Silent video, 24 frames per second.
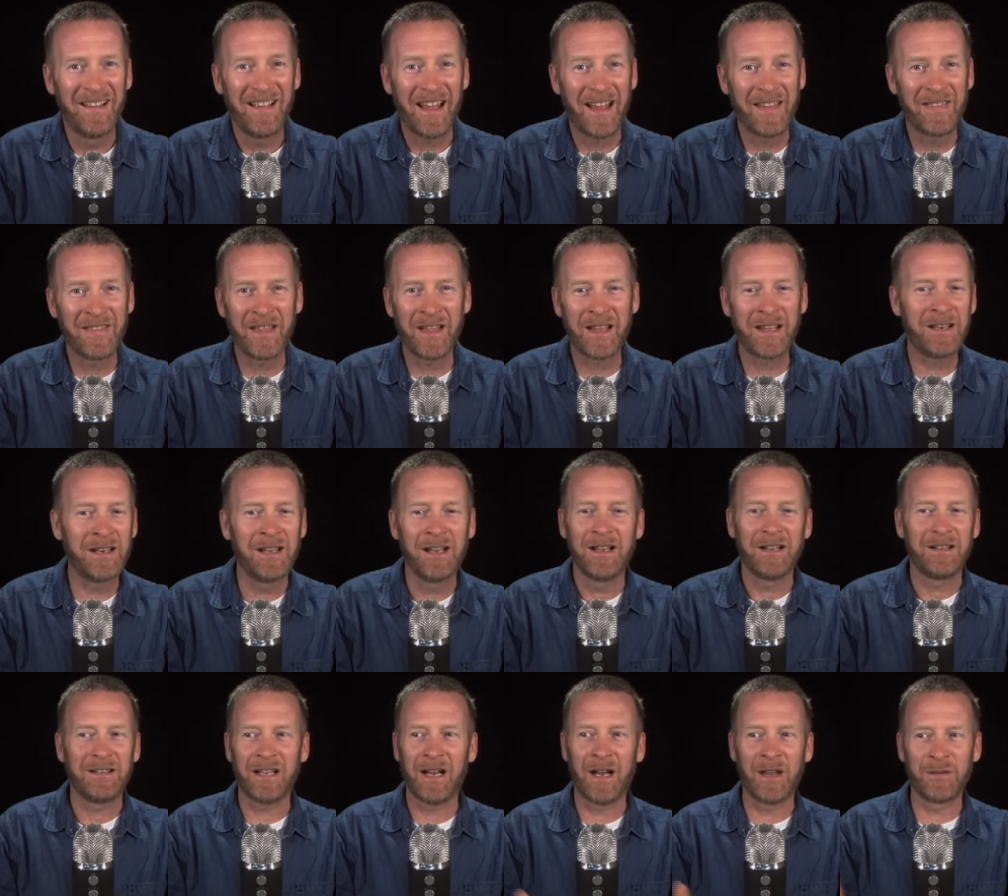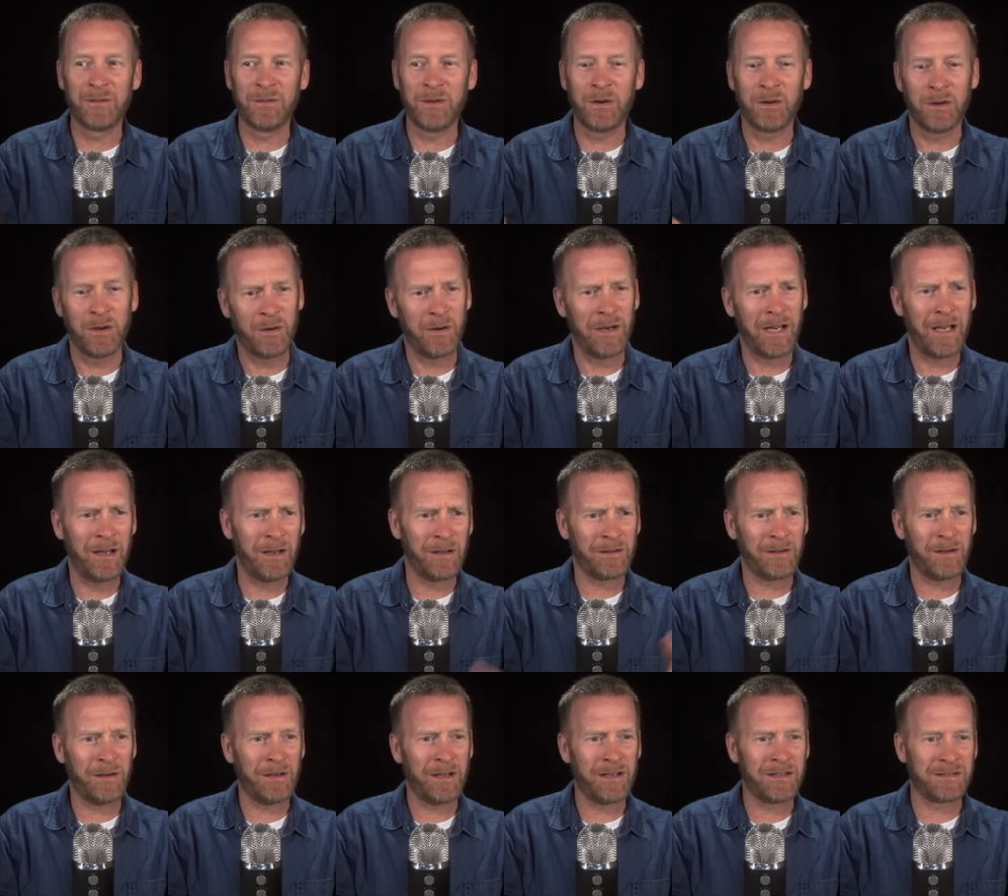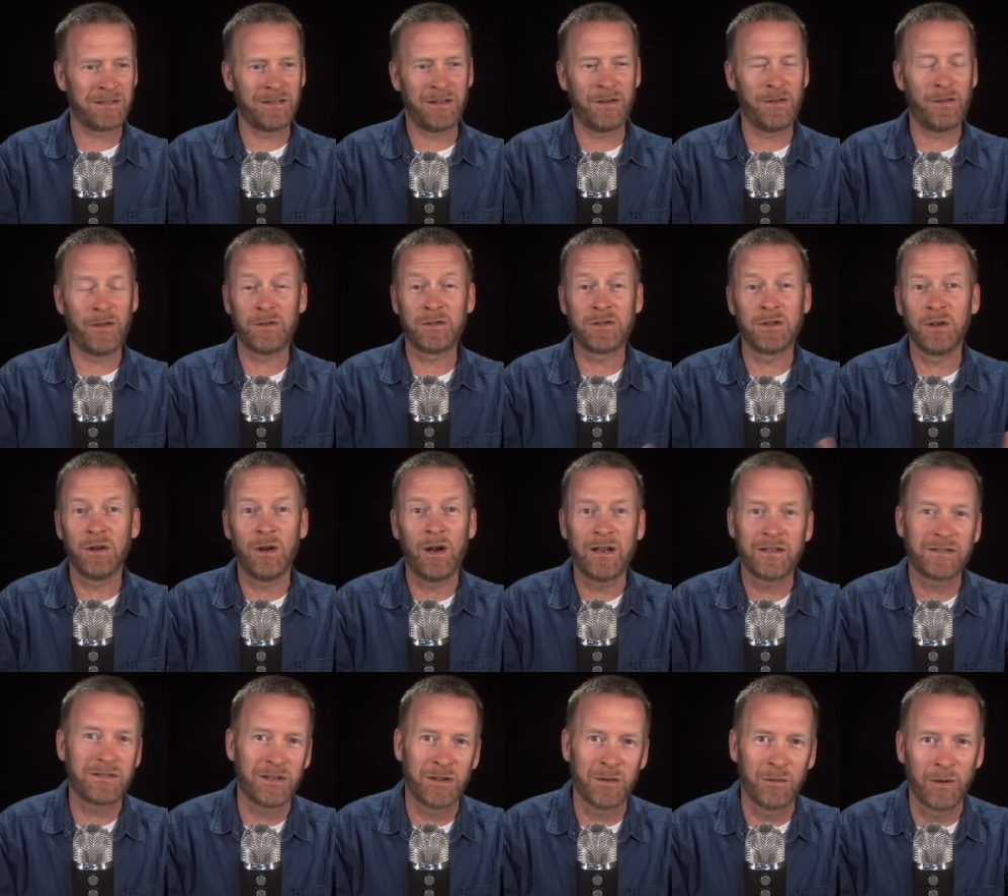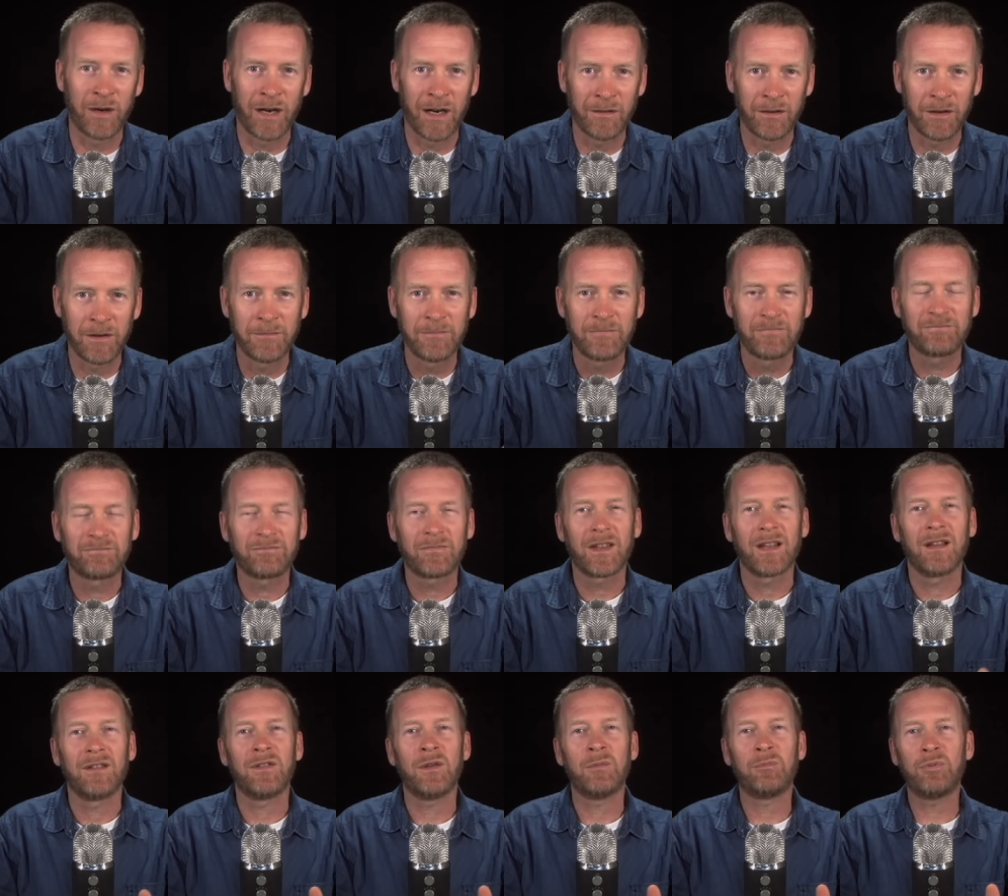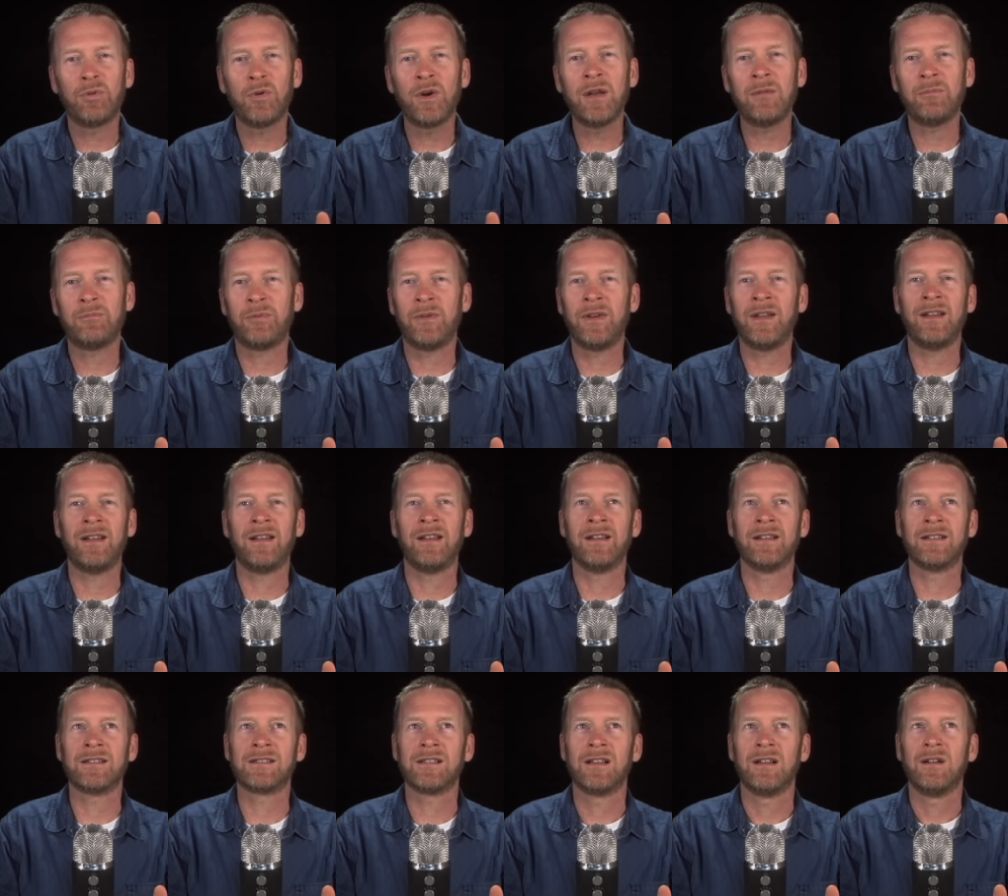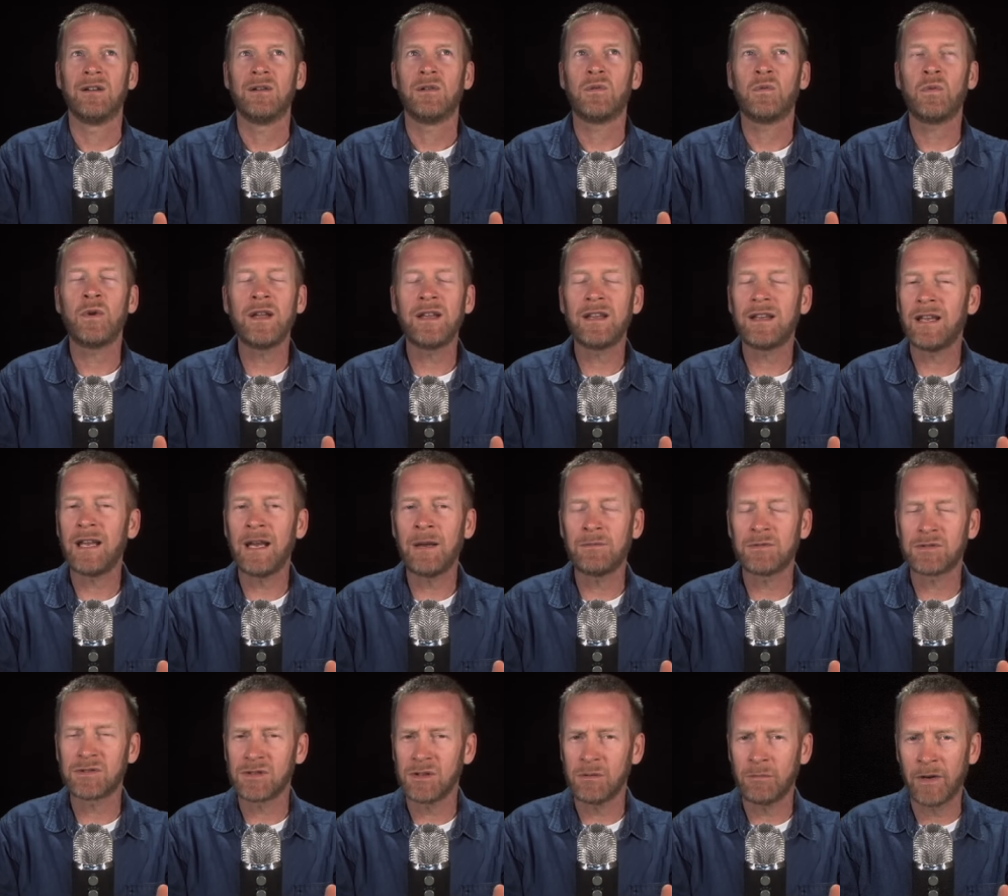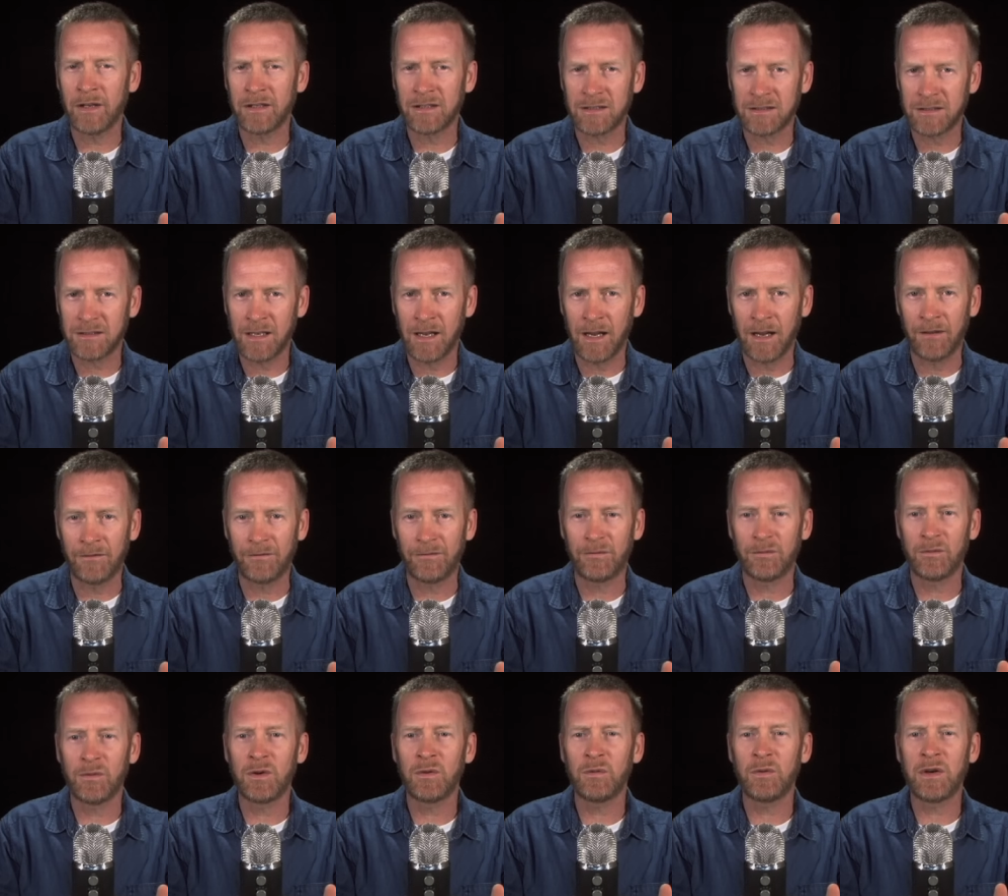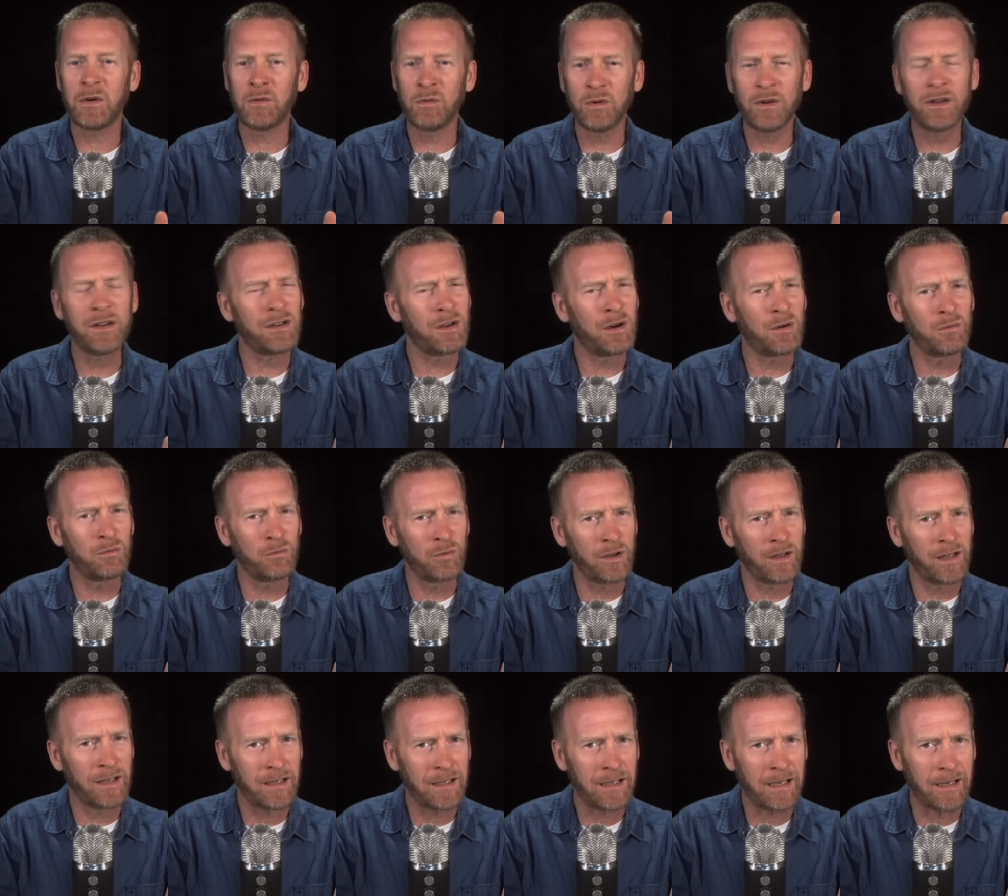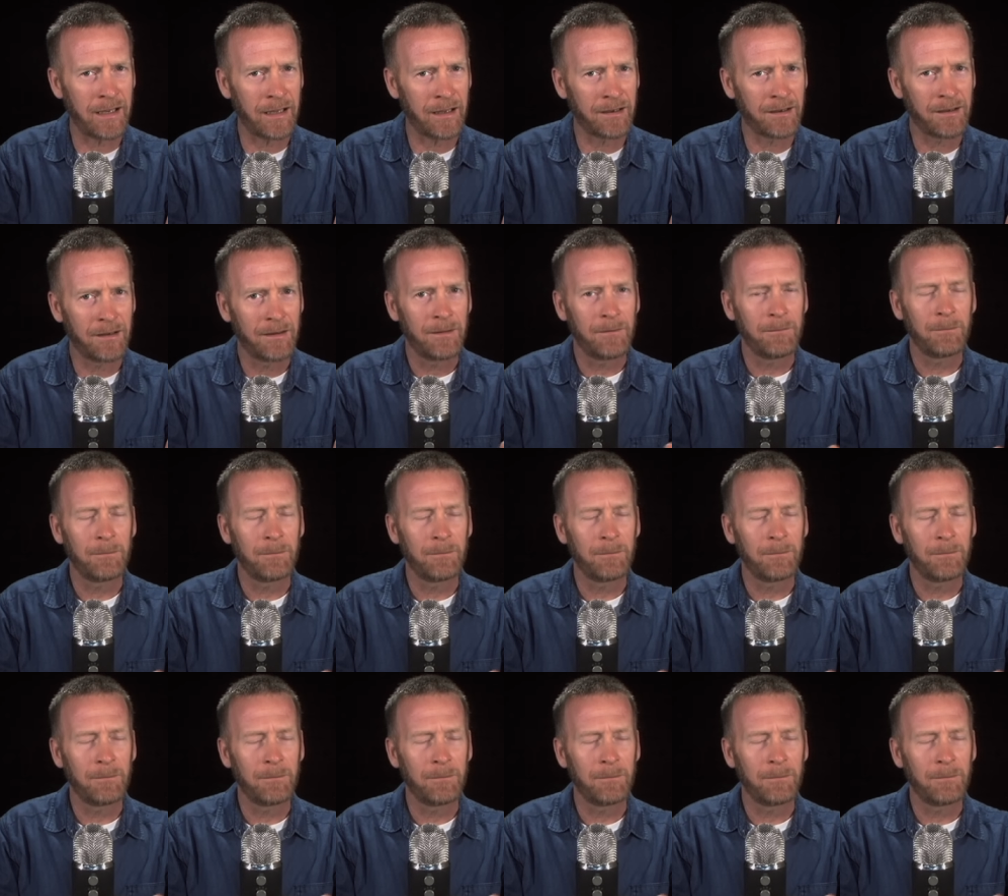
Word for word: And then down the road, oh, hey, look, there it is, and you thought you lost it or whatever. The point being is we keep so much stuff when we really don't really need it.